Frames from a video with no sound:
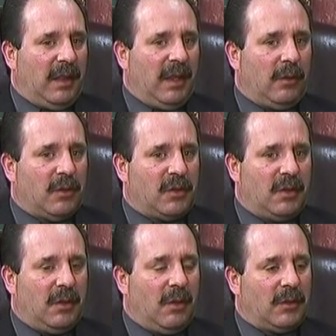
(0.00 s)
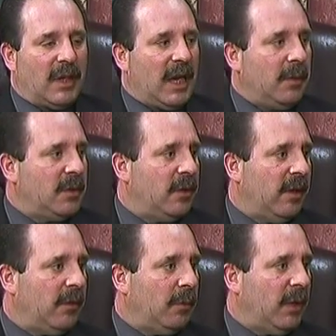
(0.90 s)
think those documents do
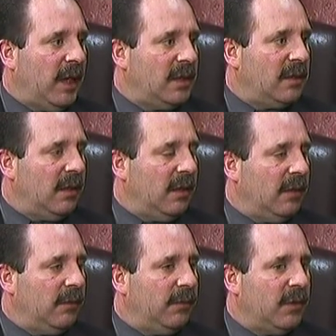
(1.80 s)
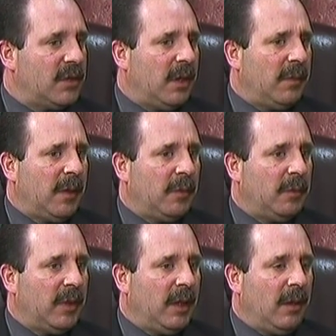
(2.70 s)
have their place for some
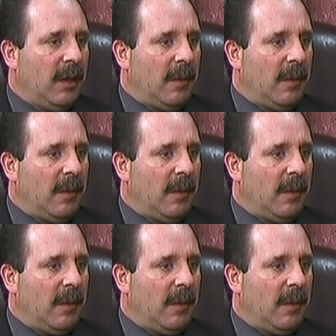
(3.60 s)
people, but